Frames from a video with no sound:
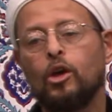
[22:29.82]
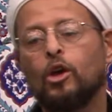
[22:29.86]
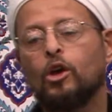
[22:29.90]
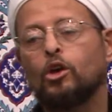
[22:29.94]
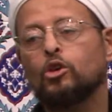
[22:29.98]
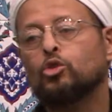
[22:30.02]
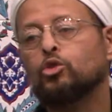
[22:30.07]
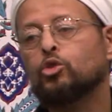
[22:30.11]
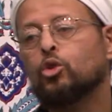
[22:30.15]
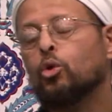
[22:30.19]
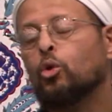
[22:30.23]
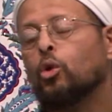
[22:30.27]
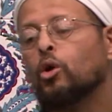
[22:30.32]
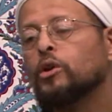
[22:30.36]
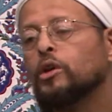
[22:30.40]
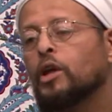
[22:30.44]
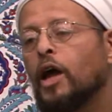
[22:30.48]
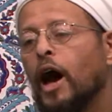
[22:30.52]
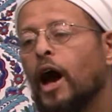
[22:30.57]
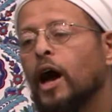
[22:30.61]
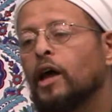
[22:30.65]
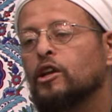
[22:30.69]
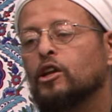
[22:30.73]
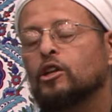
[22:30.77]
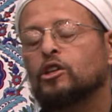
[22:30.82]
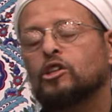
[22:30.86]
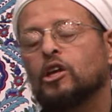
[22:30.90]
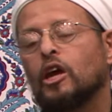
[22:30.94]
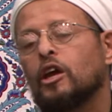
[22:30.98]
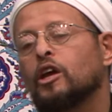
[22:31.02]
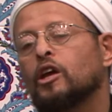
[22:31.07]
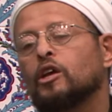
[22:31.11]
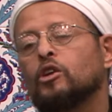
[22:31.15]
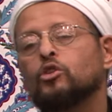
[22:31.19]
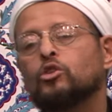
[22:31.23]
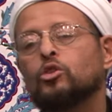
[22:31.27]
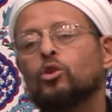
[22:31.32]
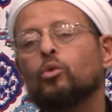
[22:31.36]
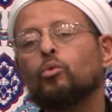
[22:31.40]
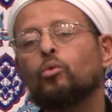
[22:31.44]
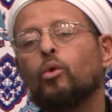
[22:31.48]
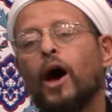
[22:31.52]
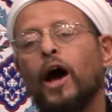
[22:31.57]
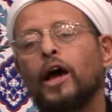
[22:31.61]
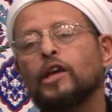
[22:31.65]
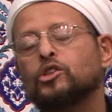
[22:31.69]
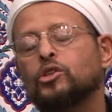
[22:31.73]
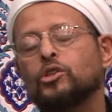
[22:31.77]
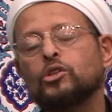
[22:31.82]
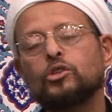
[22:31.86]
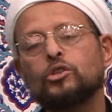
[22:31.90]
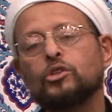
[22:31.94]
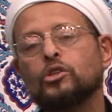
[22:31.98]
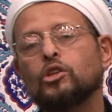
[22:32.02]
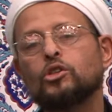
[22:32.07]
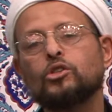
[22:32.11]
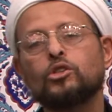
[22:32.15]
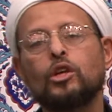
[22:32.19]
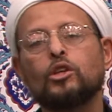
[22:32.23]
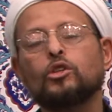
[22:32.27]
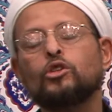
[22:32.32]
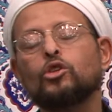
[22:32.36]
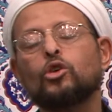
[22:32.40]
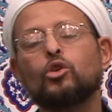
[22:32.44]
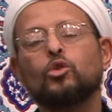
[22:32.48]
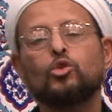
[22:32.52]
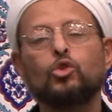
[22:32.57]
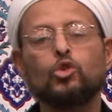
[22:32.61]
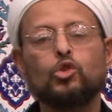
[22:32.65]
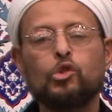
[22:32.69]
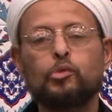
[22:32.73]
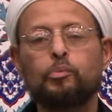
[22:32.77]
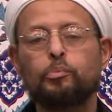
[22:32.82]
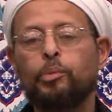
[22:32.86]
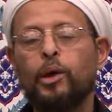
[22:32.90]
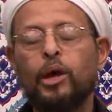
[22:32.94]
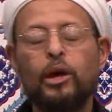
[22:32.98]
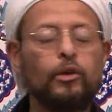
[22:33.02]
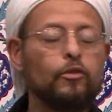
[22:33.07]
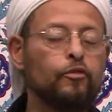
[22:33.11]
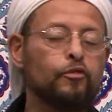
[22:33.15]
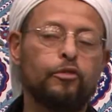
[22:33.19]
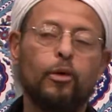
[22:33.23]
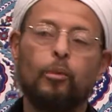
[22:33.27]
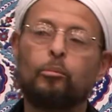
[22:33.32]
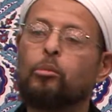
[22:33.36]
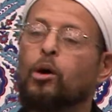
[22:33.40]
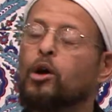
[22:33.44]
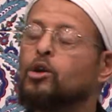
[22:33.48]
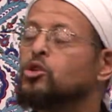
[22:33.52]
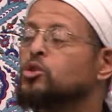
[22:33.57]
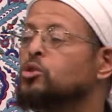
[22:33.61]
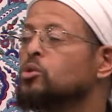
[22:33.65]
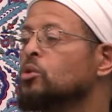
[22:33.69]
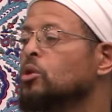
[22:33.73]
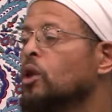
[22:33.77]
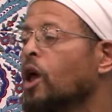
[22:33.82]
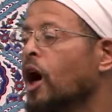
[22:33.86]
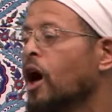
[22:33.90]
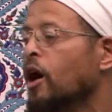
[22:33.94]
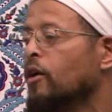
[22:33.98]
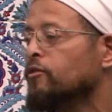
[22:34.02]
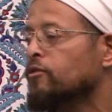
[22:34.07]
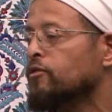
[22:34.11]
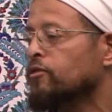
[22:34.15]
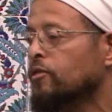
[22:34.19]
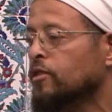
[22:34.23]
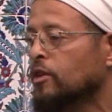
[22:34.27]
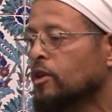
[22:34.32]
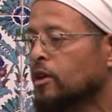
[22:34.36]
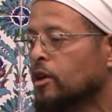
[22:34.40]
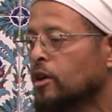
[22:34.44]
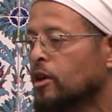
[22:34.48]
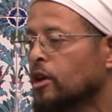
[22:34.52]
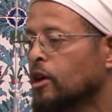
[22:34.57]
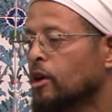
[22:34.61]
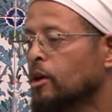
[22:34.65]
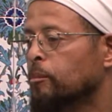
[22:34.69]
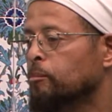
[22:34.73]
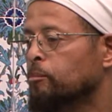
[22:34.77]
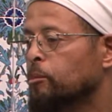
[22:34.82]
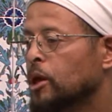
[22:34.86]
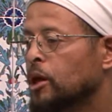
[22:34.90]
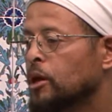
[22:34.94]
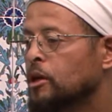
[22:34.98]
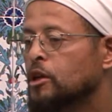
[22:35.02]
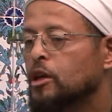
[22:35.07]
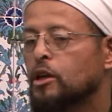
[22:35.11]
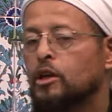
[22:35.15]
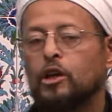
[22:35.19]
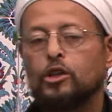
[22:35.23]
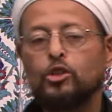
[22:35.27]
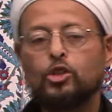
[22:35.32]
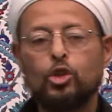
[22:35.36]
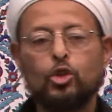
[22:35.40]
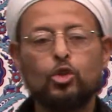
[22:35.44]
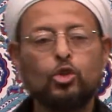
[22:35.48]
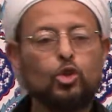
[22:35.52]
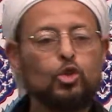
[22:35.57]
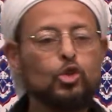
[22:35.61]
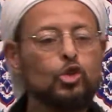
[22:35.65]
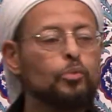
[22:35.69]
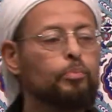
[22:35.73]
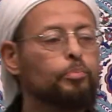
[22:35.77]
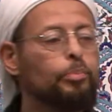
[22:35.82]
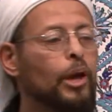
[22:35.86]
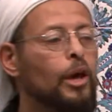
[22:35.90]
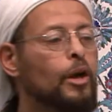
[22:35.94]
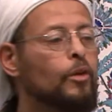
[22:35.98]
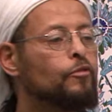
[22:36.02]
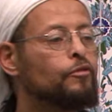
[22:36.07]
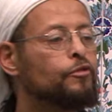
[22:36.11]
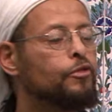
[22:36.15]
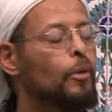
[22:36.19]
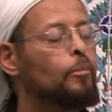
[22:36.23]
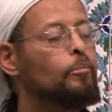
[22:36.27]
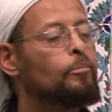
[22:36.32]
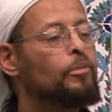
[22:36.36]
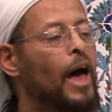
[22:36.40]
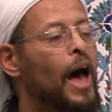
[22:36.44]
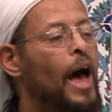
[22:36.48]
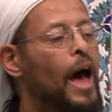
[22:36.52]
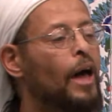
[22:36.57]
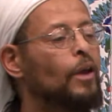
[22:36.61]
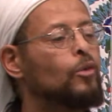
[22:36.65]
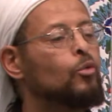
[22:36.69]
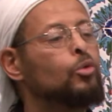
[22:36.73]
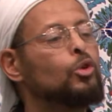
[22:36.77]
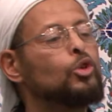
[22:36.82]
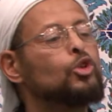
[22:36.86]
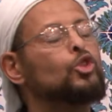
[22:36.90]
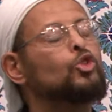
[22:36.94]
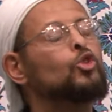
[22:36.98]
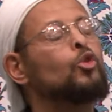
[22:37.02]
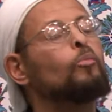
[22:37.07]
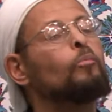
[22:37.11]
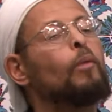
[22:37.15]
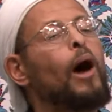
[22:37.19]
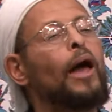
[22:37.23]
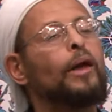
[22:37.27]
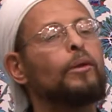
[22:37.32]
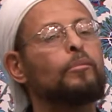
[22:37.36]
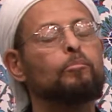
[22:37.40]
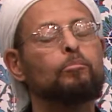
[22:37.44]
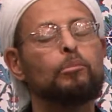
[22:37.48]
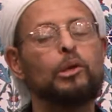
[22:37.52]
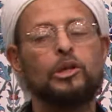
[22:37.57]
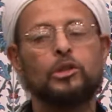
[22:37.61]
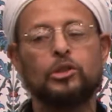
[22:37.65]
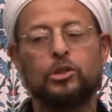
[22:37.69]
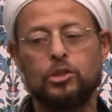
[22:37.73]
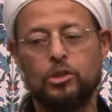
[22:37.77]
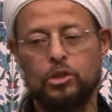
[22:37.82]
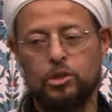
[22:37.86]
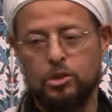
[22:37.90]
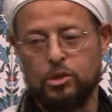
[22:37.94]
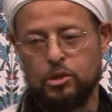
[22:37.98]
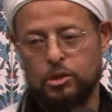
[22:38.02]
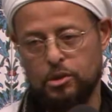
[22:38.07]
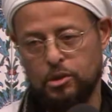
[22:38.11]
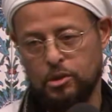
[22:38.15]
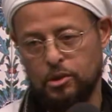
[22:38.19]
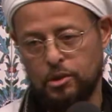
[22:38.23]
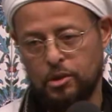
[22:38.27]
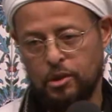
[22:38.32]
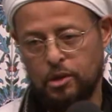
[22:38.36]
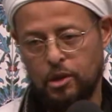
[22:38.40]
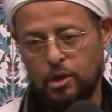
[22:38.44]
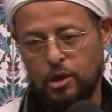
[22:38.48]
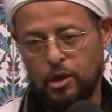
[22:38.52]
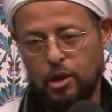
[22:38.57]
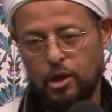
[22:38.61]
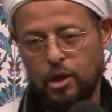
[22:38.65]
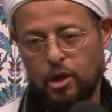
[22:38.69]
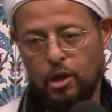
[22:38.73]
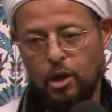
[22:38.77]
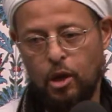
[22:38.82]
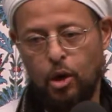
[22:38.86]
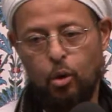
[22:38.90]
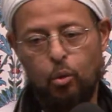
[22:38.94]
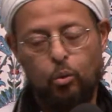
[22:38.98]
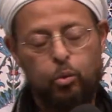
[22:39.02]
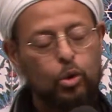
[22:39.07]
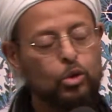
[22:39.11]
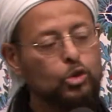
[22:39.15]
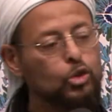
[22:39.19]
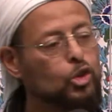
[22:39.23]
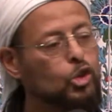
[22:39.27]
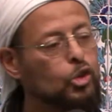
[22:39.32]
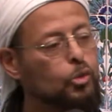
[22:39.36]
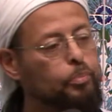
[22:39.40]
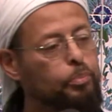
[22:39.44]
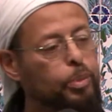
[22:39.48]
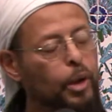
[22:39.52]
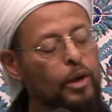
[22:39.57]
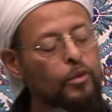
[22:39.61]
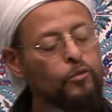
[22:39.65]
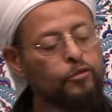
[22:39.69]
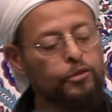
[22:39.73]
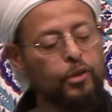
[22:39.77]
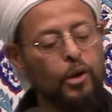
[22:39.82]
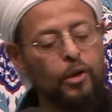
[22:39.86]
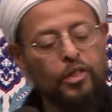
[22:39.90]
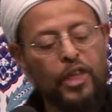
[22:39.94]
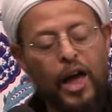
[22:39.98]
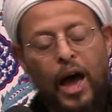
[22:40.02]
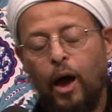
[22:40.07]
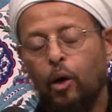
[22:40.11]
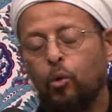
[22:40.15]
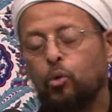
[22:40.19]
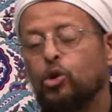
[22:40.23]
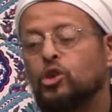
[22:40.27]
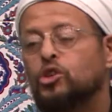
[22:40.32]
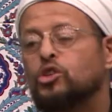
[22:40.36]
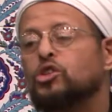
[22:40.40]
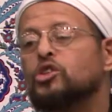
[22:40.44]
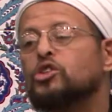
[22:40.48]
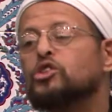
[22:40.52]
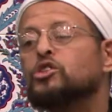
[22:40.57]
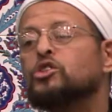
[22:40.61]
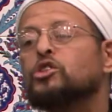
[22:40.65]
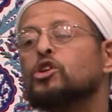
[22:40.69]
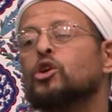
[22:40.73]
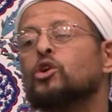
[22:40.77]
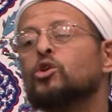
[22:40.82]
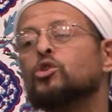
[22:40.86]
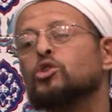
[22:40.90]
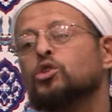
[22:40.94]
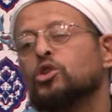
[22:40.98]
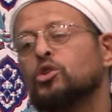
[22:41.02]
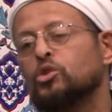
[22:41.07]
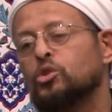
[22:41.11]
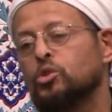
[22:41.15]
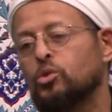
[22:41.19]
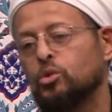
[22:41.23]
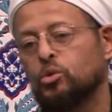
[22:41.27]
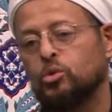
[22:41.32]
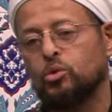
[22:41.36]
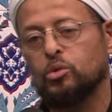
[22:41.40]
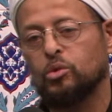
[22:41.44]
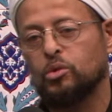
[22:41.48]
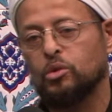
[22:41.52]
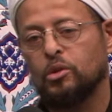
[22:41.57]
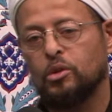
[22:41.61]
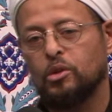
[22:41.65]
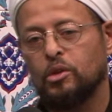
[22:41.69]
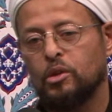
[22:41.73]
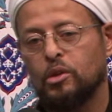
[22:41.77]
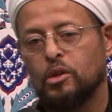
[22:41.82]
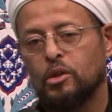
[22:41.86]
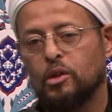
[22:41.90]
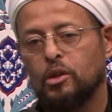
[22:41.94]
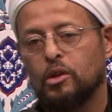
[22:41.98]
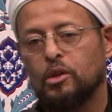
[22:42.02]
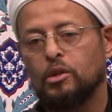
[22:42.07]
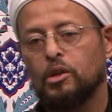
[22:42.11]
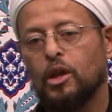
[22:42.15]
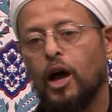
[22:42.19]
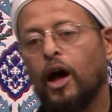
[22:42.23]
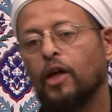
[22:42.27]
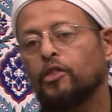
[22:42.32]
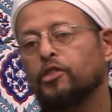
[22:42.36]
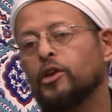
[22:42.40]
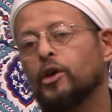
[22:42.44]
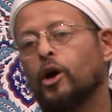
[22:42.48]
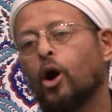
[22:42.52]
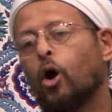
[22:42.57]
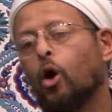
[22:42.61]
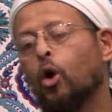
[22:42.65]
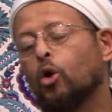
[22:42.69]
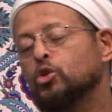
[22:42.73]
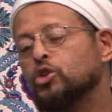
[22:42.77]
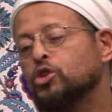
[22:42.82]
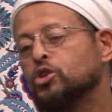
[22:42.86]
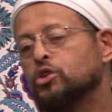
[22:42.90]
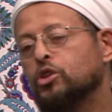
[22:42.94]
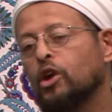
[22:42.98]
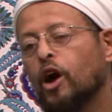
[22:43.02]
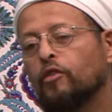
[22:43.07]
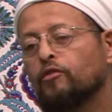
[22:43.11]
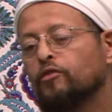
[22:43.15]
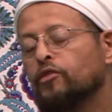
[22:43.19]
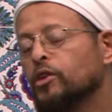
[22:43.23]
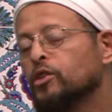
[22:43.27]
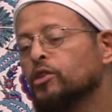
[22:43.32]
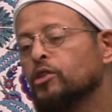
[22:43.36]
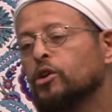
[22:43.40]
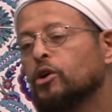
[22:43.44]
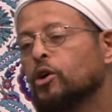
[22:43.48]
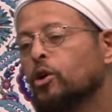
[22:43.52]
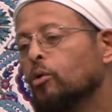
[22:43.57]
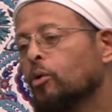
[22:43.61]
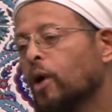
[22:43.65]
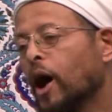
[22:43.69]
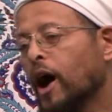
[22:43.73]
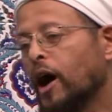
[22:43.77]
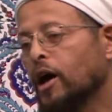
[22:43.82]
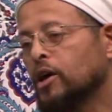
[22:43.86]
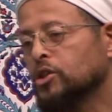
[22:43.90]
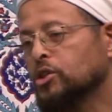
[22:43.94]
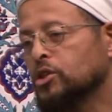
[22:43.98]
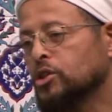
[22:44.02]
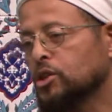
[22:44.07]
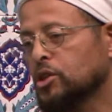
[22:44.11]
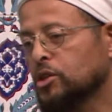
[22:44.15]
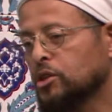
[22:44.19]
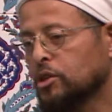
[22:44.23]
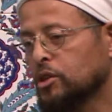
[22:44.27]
You will not attain to righteousness until you spend from what you love, meaning until you spend from that which you might miss. When you spend from that which is dear to you, not the old stuff in the garage,